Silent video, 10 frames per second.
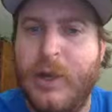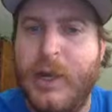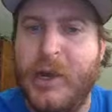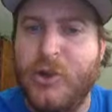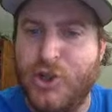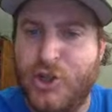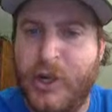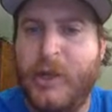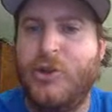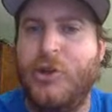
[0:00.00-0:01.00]
and just
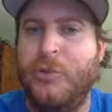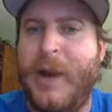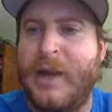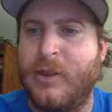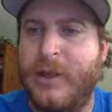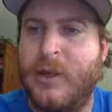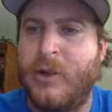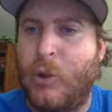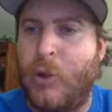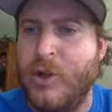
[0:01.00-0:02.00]
change u back later,
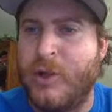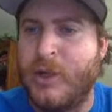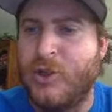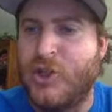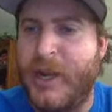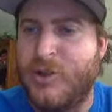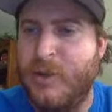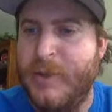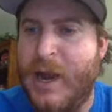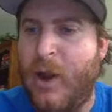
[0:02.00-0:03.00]
or you can change
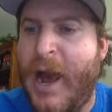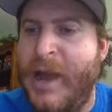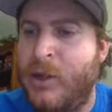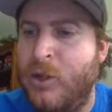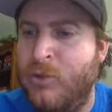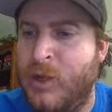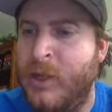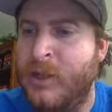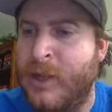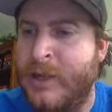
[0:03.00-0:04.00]
them now. I do
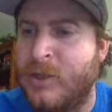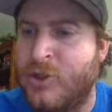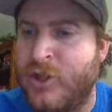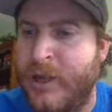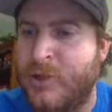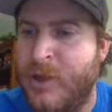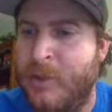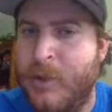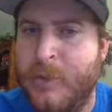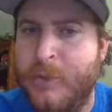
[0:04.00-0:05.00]
really like to change
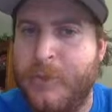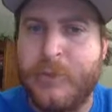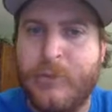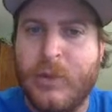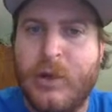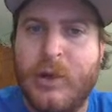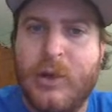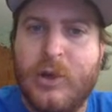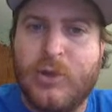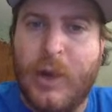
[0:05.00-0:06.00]
them.
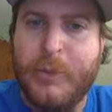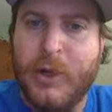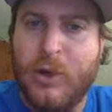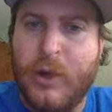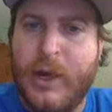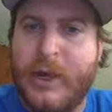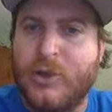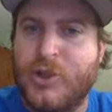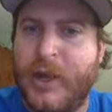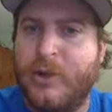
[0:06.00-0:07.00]
So I'm going to go ahead and
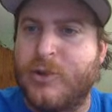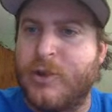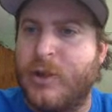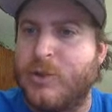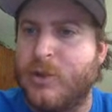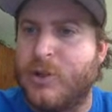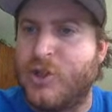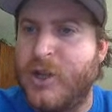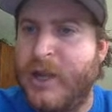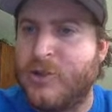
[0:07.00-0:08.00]
change them. So to
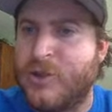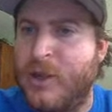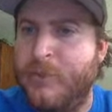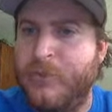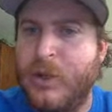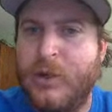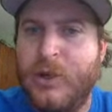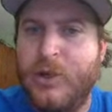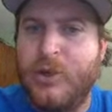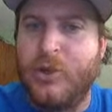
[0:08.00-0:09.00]
change them,
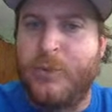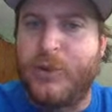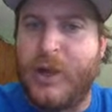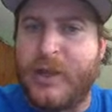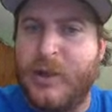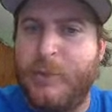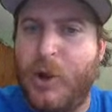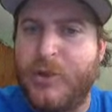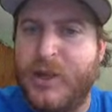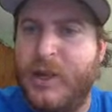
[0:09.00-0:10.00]
you plug them
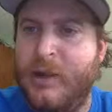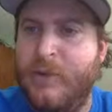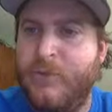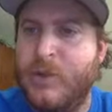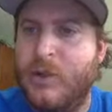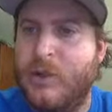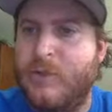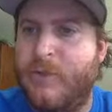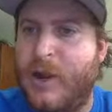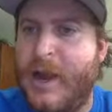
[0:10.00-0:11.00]
both in
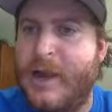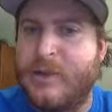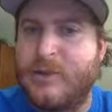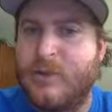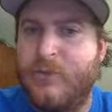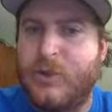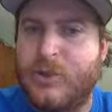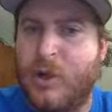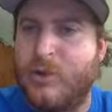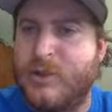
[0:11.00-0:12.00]
for x.
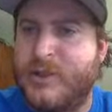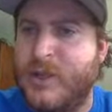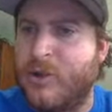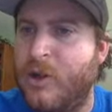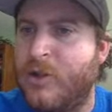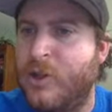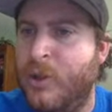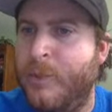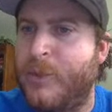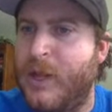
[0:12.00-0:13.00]
So 0
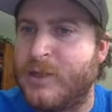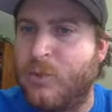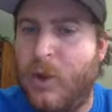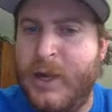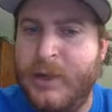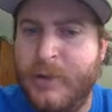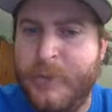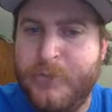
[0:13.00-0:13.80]
cubed plus 1